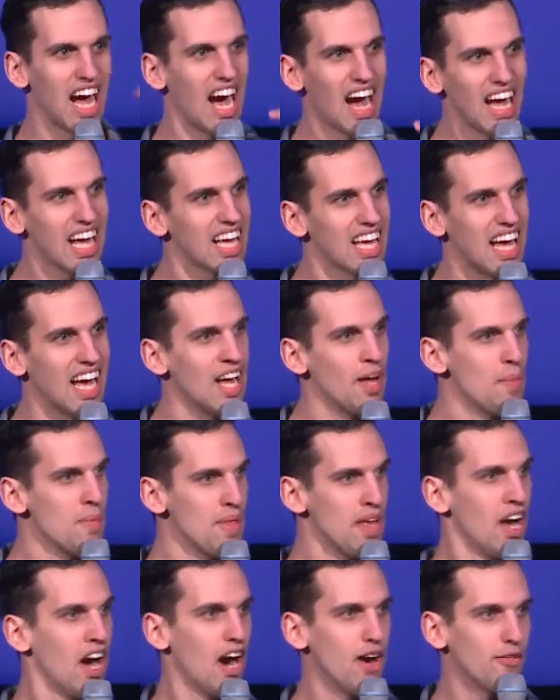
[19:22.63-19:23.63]
I get
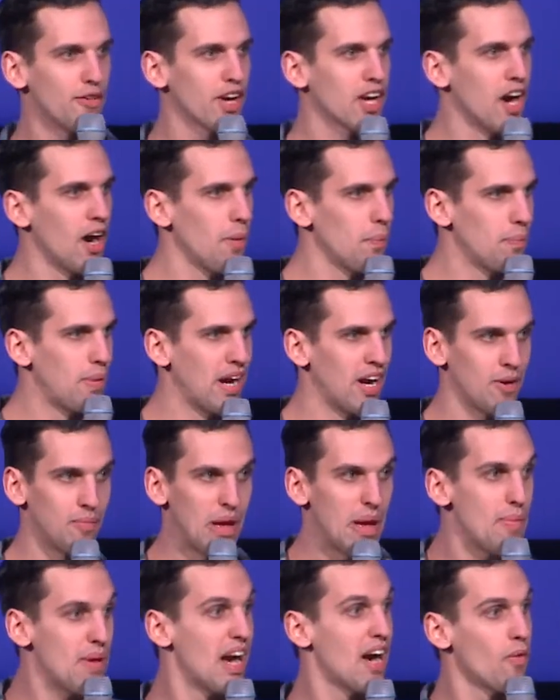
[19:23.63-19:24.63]
of a cupbearer.
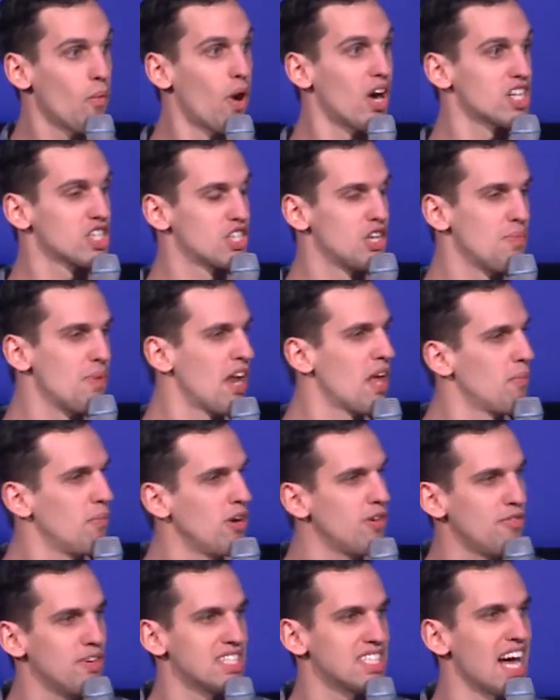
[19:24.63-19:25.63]
Maybe I watch too many
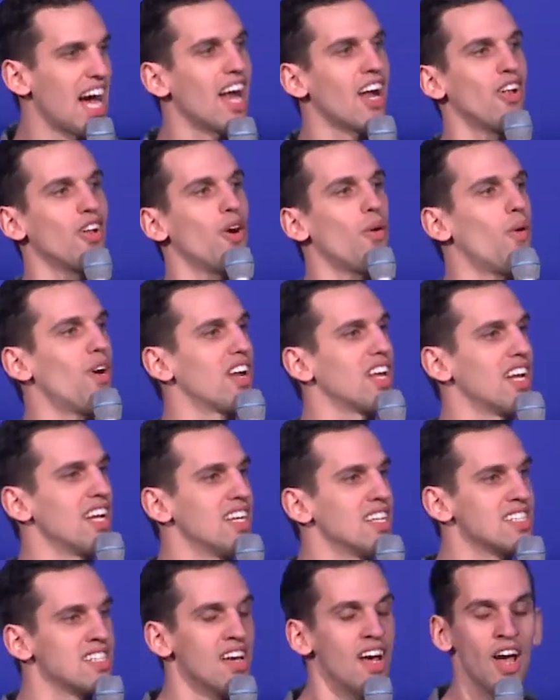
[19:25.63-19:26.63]
movies, I don't know what it
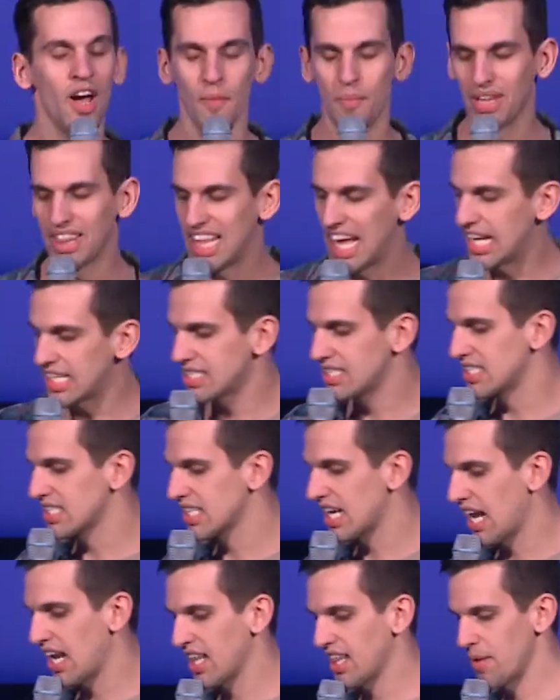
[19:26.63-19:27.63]
is, but that's just
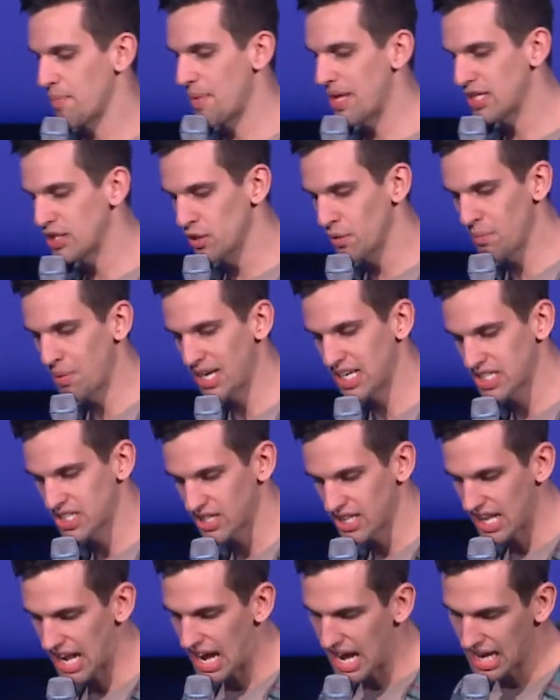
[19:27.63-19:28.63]
kind of the mental picture
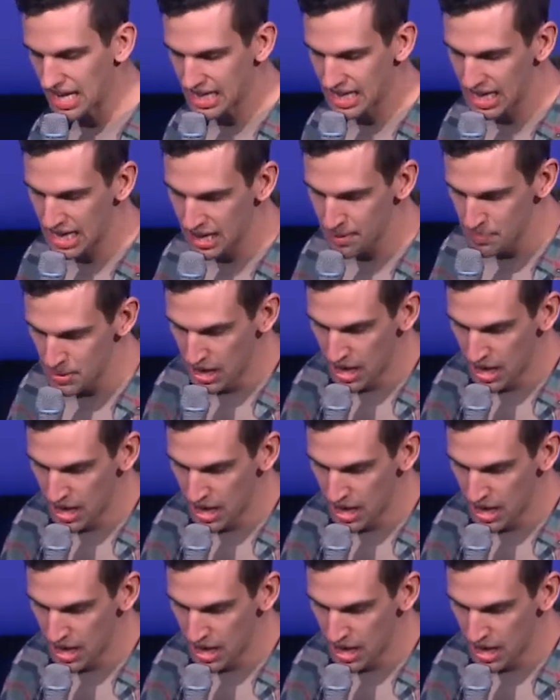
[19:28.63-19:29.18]
that I get